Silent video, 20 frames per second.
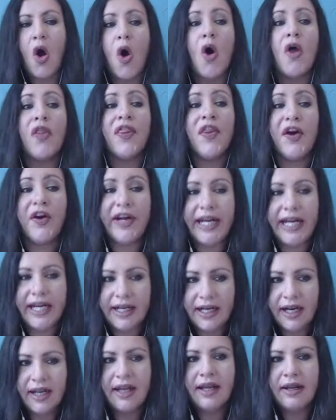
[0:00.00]

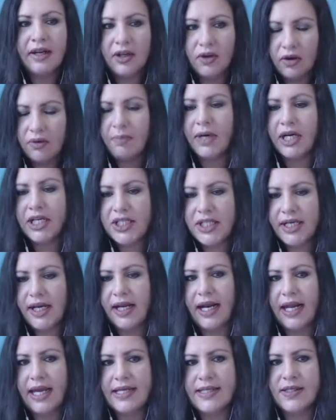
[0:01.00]
othering, not
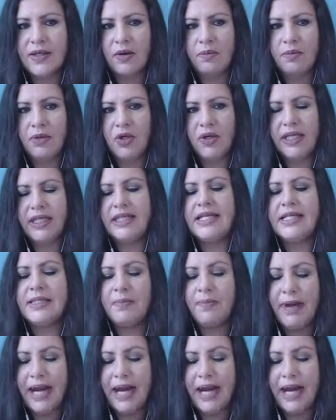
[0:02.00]
marginalized communities,